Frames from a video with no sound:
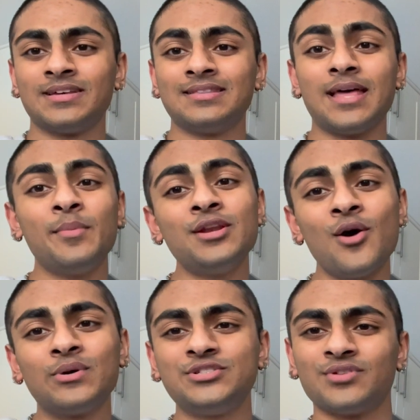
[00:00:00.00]
Let me know
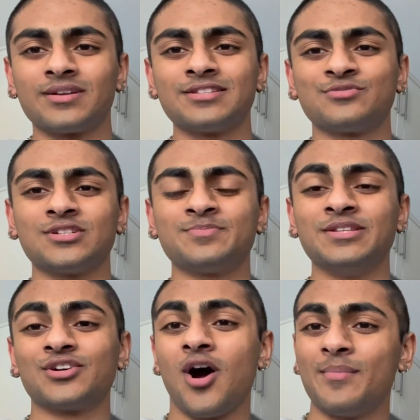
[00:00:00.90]
what you thought of this recipe in
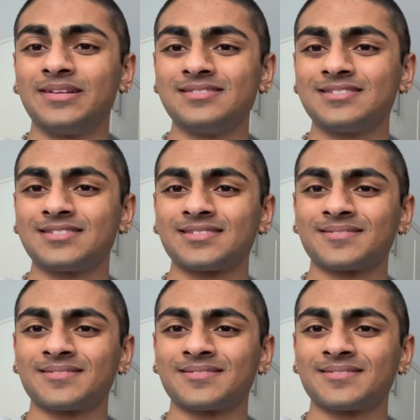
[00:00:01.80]
the comments.